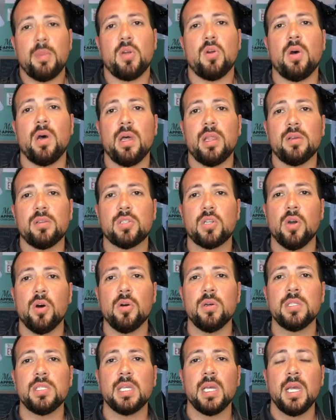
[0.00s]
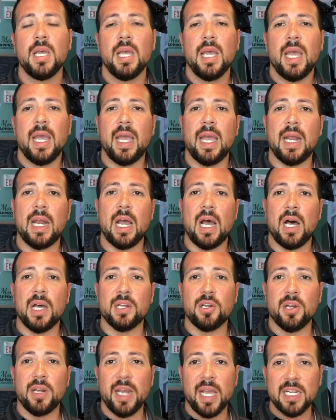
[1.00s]
me know how those goes. And
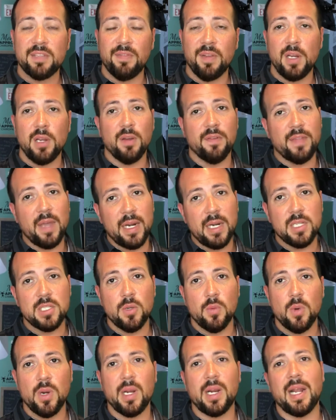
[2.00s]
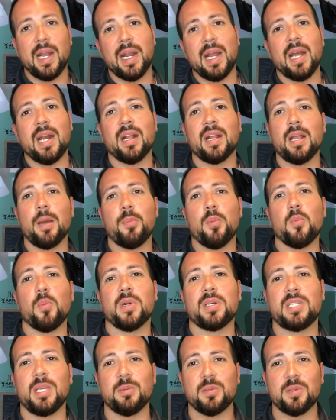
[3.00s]
on your next video, if that doesn't work, I got a couple
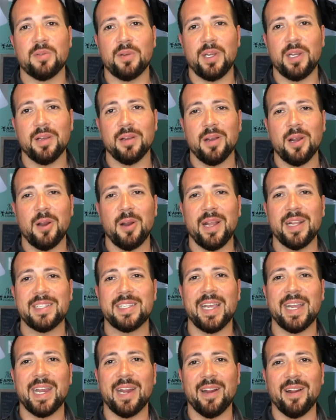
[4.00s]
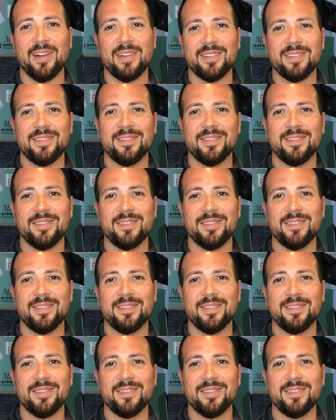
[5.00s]
more tips for you. All right, take care.